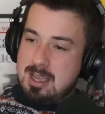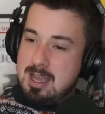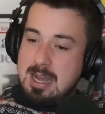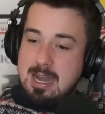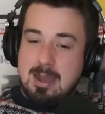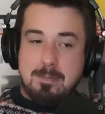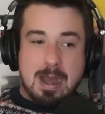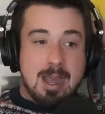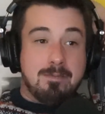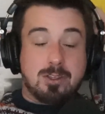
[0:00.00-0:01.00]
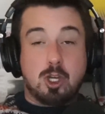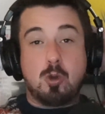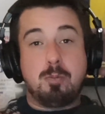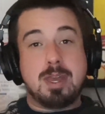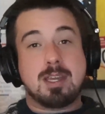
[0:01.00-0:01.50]
I have
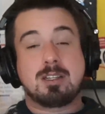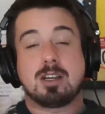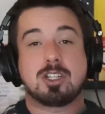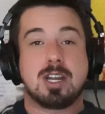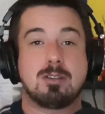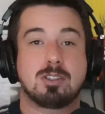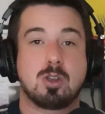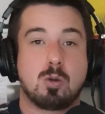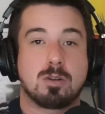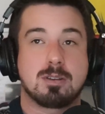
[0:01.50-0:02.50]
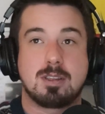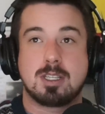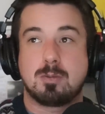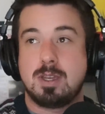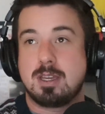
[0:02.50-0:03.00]
2 big touchdown scores
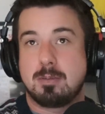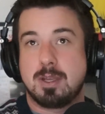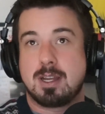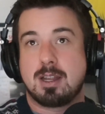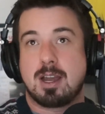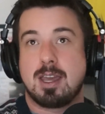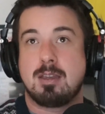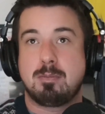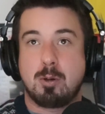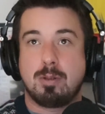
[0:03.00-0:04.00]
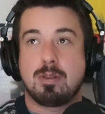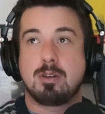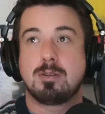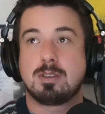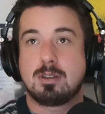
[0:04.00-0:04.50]
this week. I hit both of
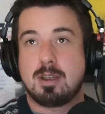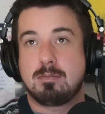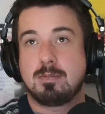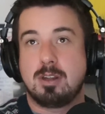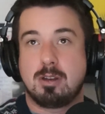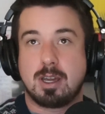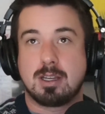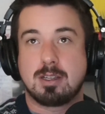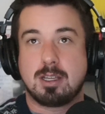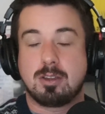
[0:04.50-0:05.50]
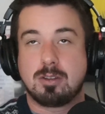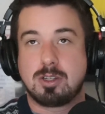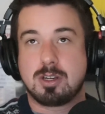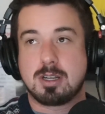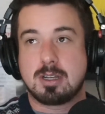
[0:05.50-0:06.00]
those, and I can take a good
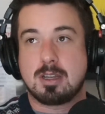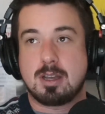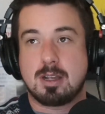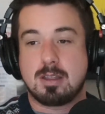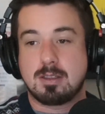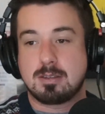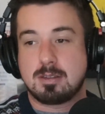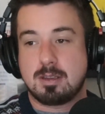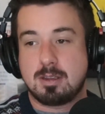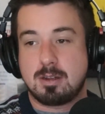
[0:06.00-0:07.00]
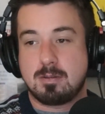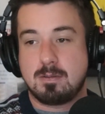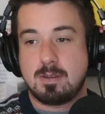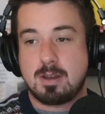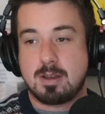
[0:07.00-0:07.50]
chunk of this,
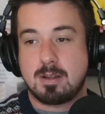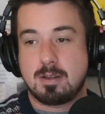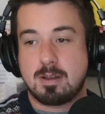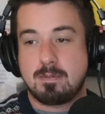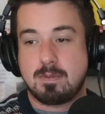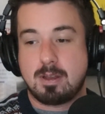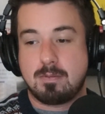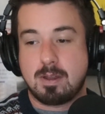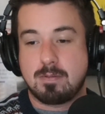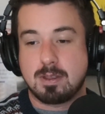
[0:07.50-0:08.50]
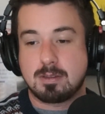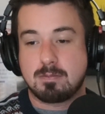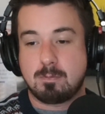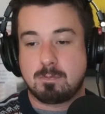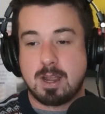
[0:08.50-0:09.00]
of this
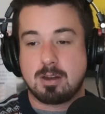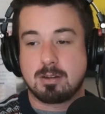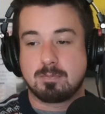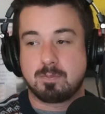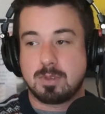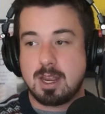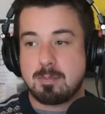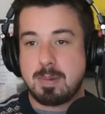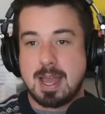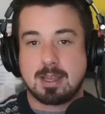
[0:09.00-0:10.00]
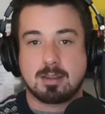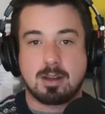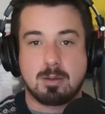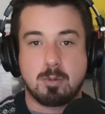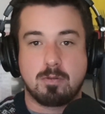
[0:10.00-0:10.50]
record, get it back,
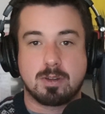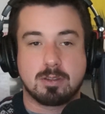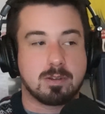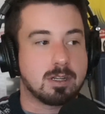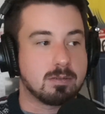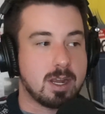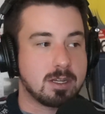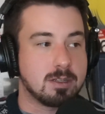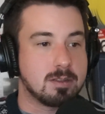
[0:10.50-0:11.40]
kind of moving in the right direction.